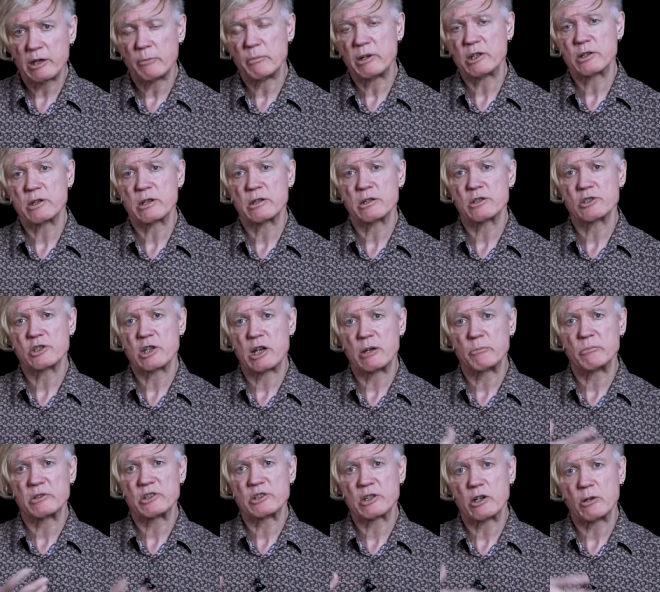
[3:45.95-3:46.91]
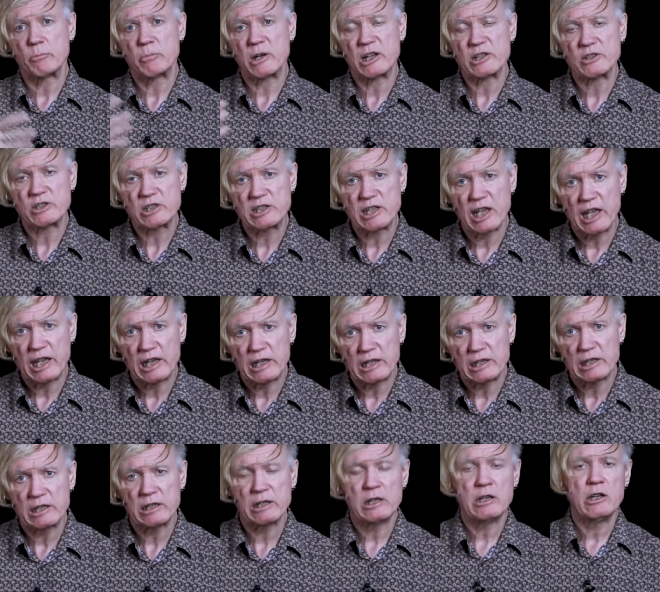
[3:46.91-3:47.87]
I met uh, Jean Michel
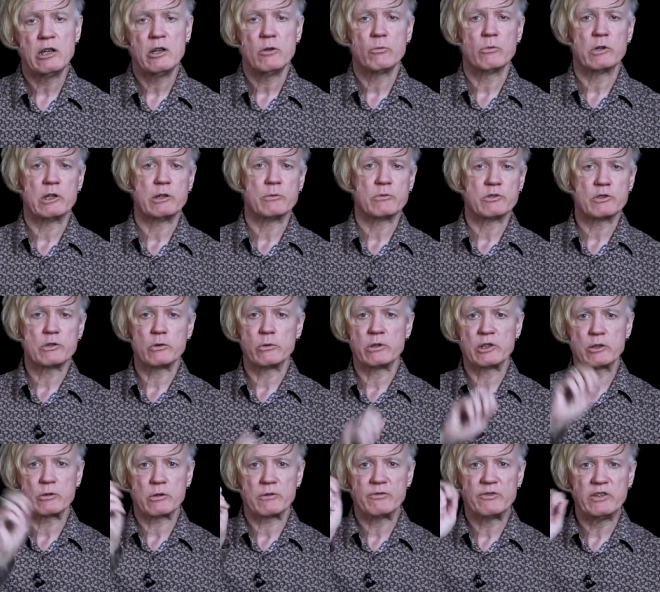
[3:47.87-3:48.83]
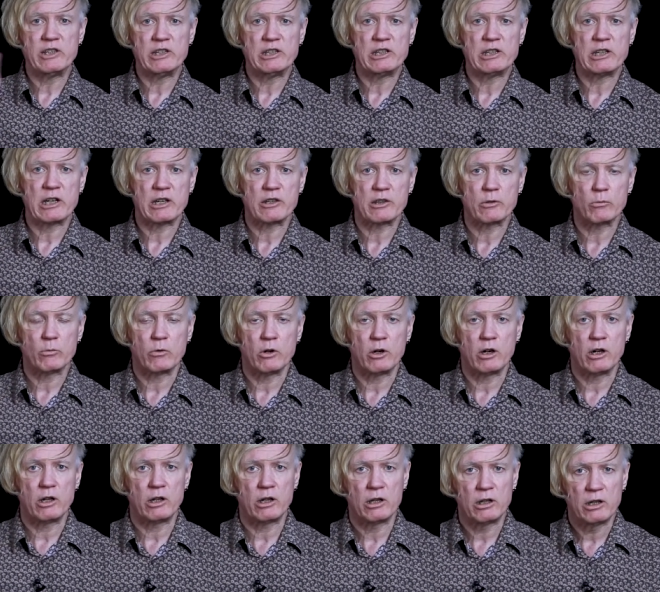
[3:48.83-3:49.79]
Basquiat when he was doing graffiti on the
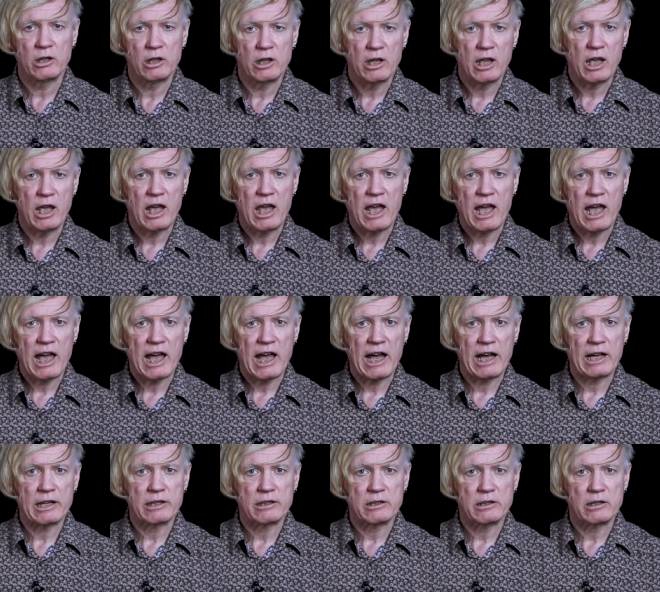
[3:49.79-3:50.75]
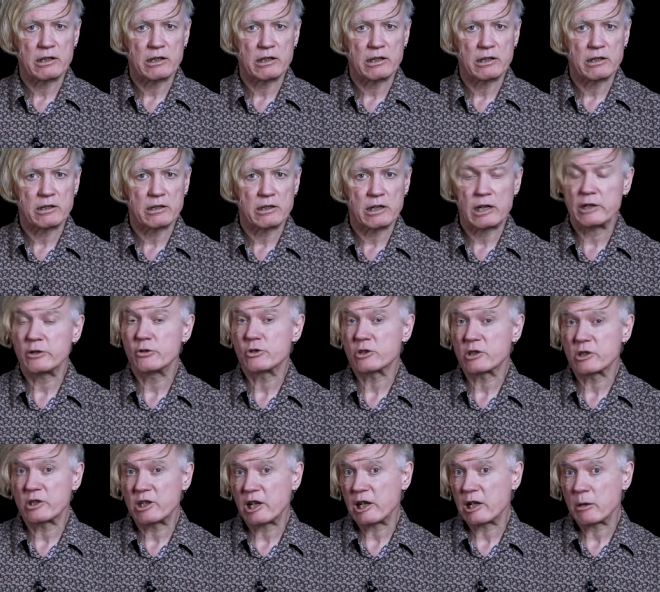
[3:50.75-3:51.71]
wall. And uh, I
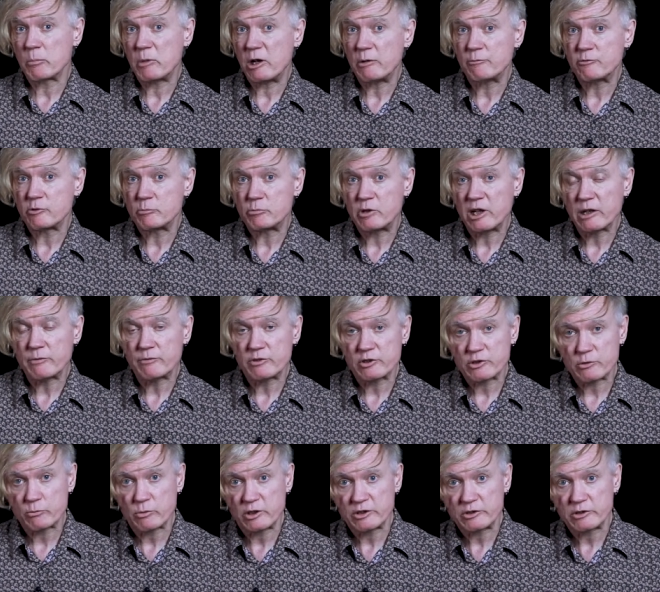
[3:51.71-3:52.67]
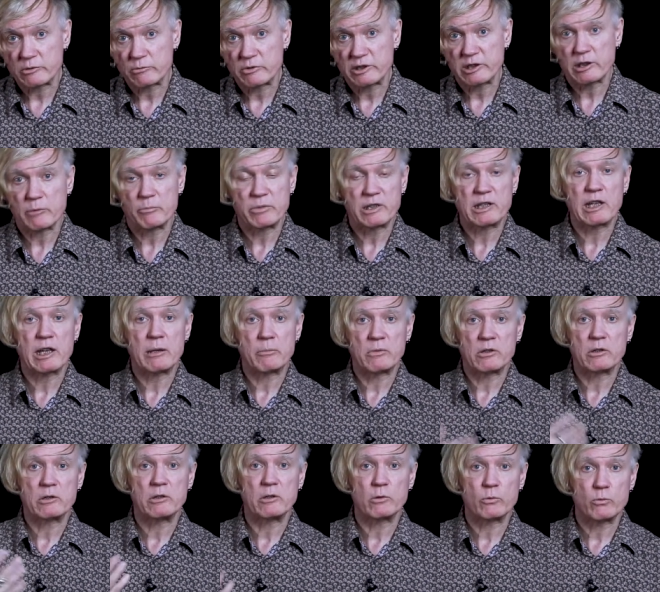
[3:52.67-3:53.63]
used to take him out for breakfast once a week. It became
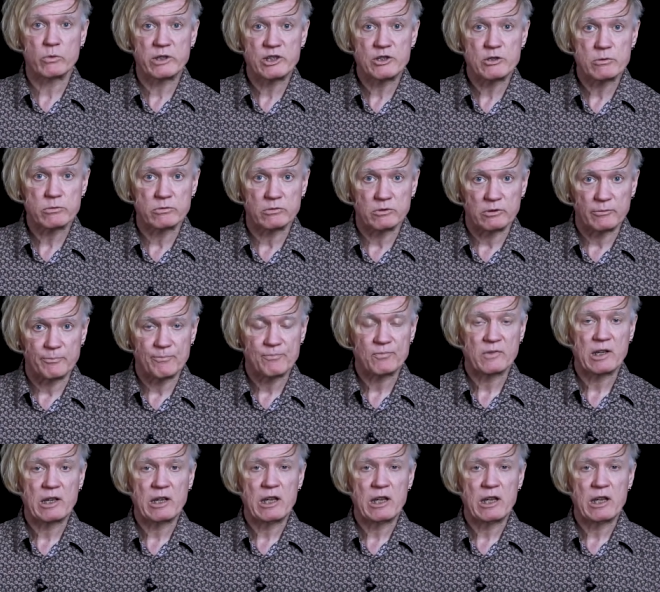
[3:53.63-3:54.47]
a, a ritual.